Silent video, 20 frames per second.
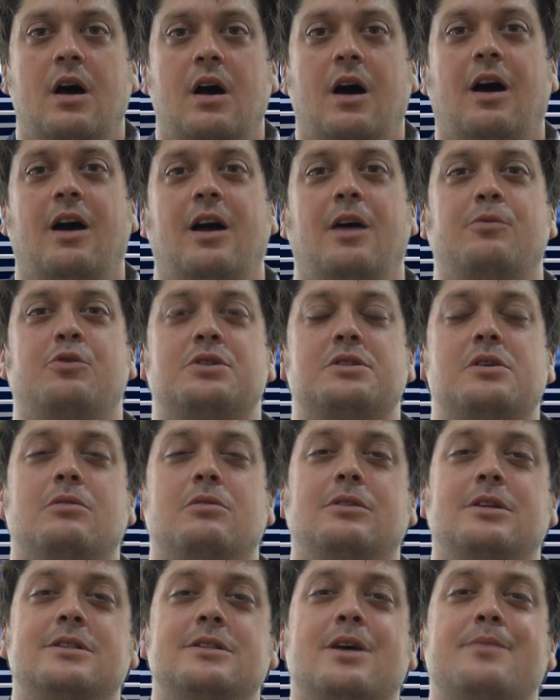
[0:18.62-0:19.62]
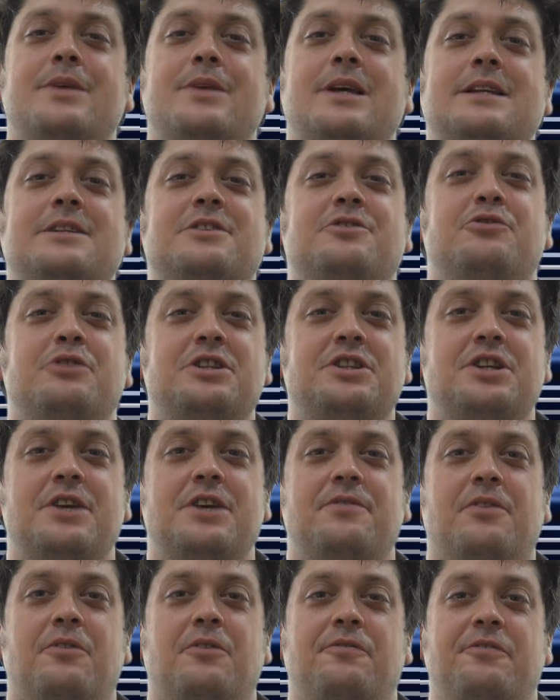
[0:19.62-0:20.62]
Hi, I'm Kris Oldland. I'm the
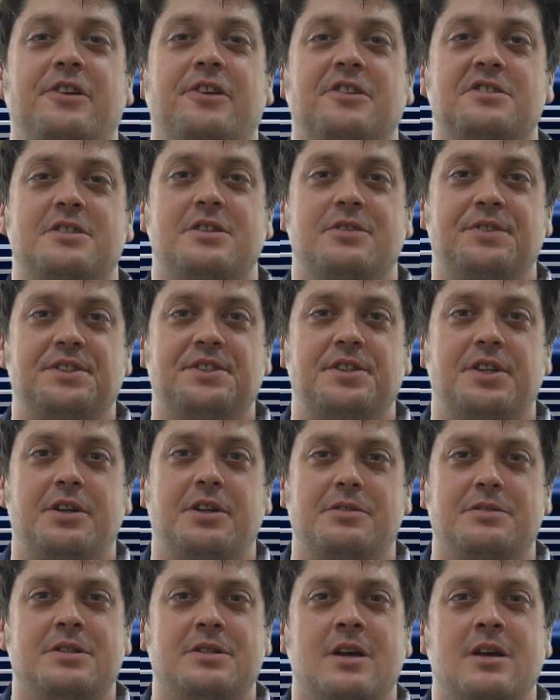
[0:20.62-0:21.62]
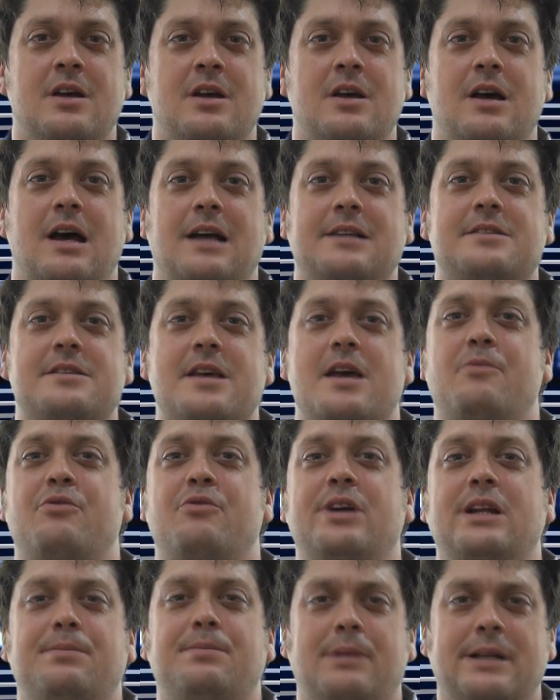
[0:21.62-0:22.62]
Editor-in-Chief of Field Service News, and today I'm
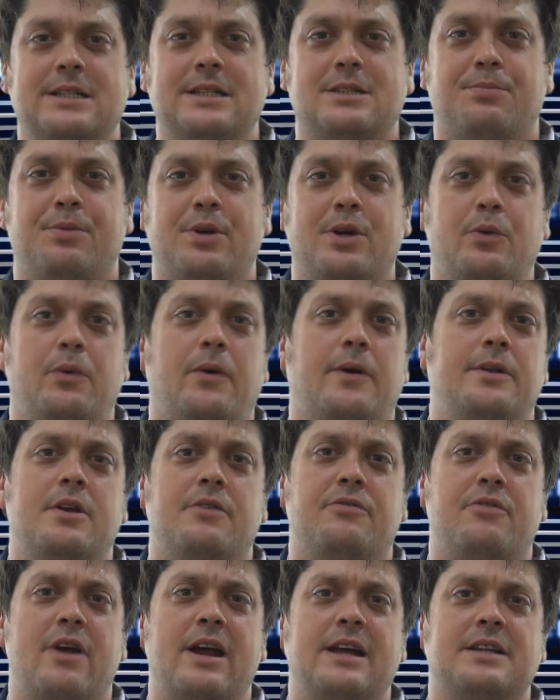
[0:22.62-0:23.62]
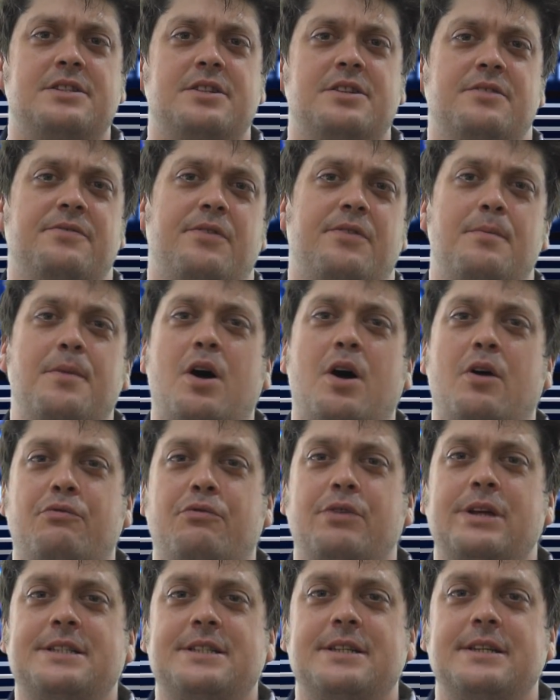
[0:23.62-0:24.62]
really pleased to bring you another excerpt from
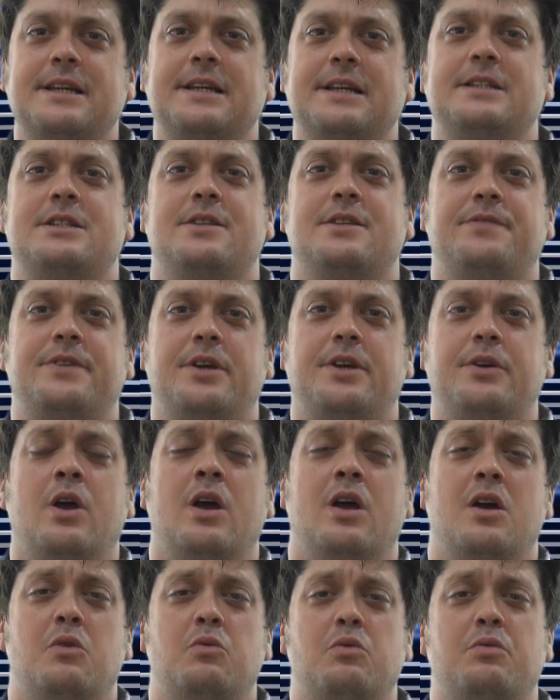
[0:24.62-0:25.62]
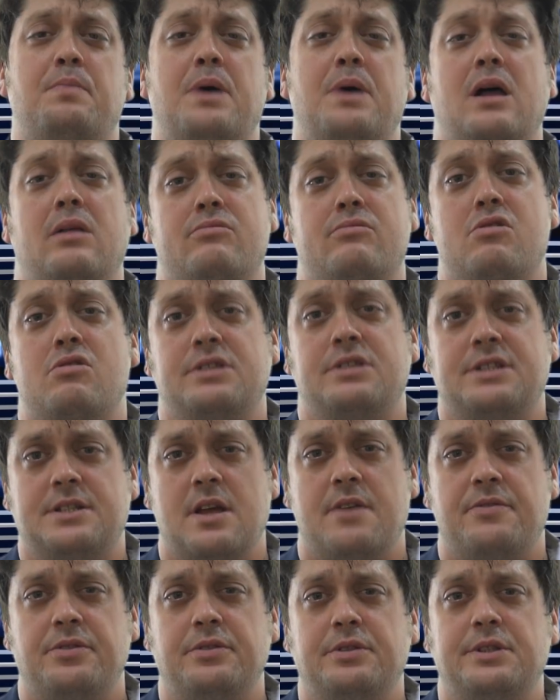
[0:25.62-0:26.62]
our recent interview with Pål
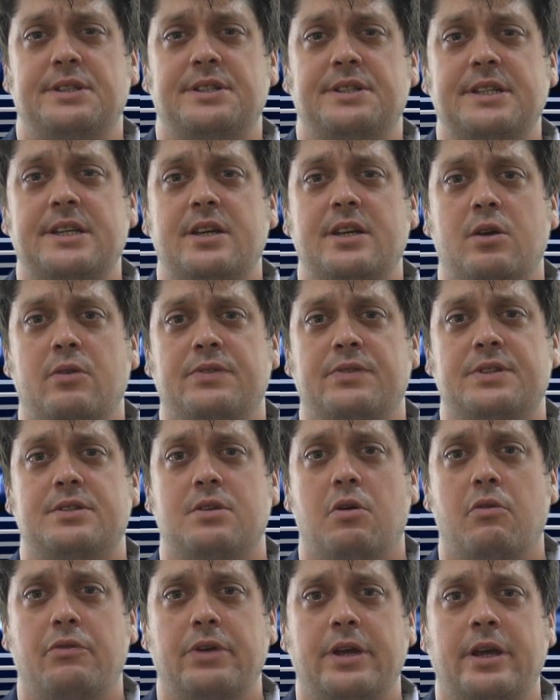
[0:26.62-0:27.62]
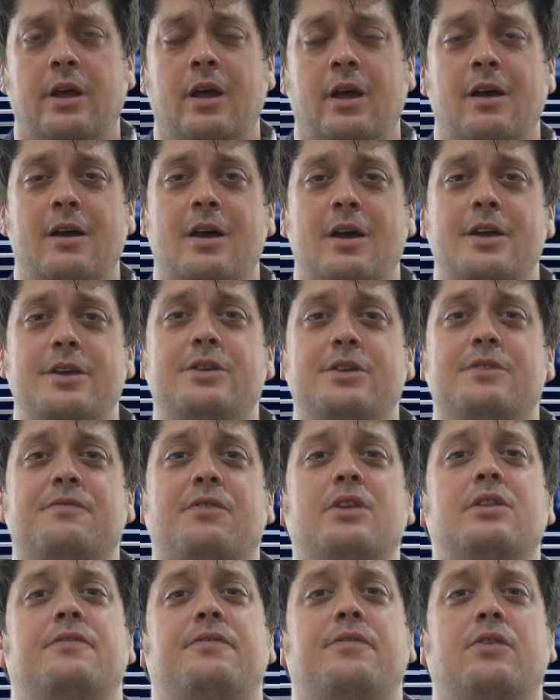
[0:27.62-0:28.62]
Rødseth, who's the CEO of Asolvi. You can
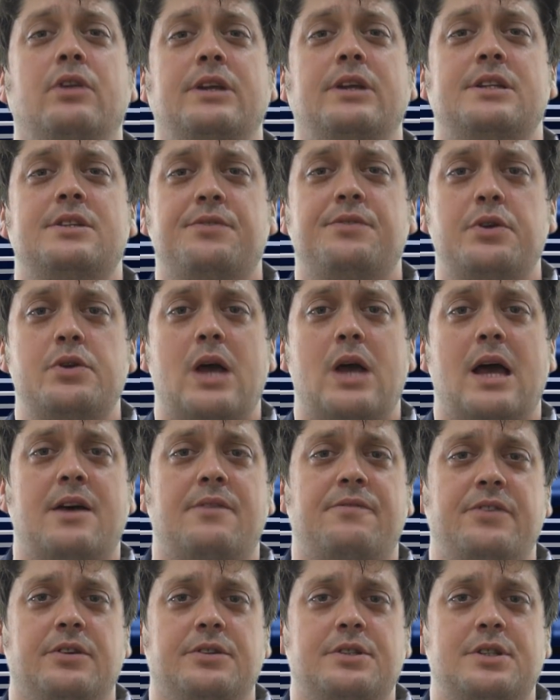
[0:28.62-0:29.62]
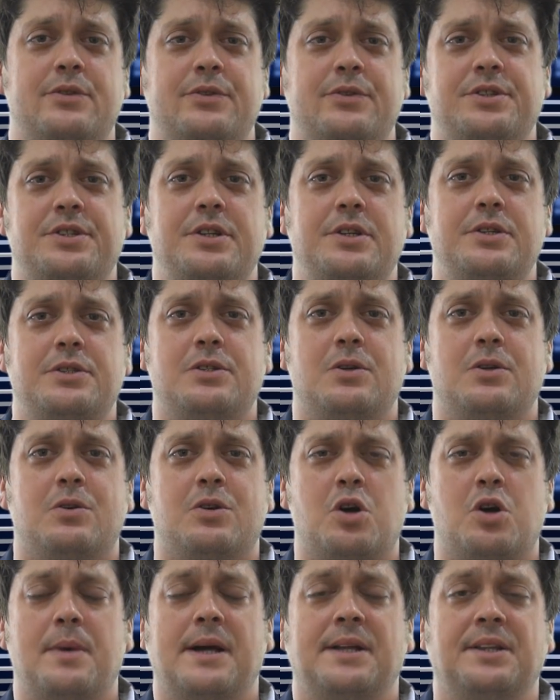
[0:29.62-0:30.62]
find the full interview at
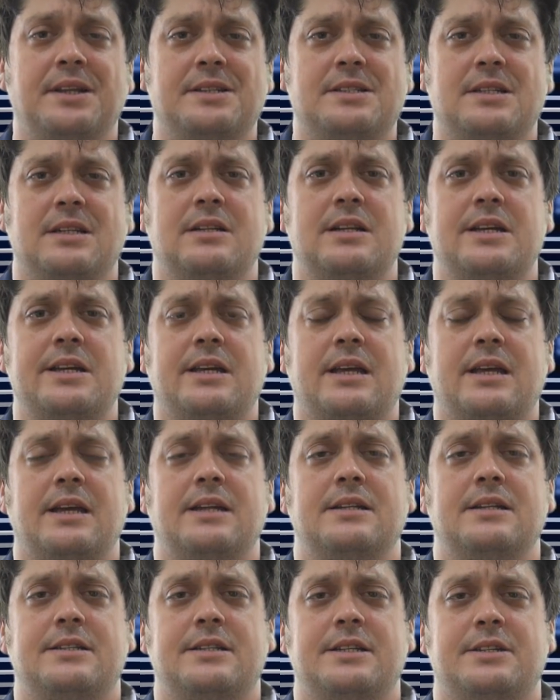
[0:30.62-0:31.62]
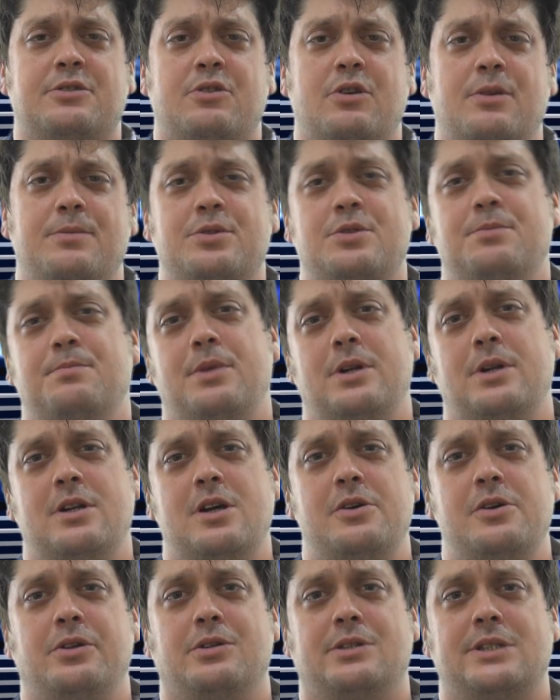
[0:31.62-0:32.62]
fieldservicenews.com, and there's a link in the description
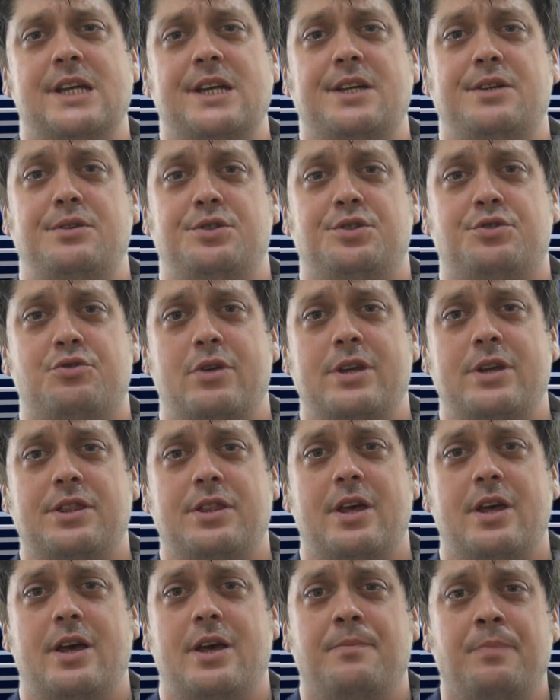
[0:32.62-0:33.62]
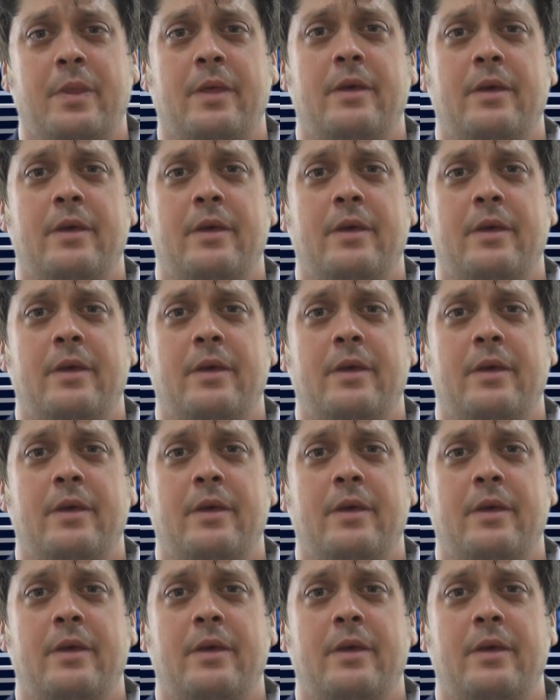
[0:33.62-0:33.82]
below that will take you straight there.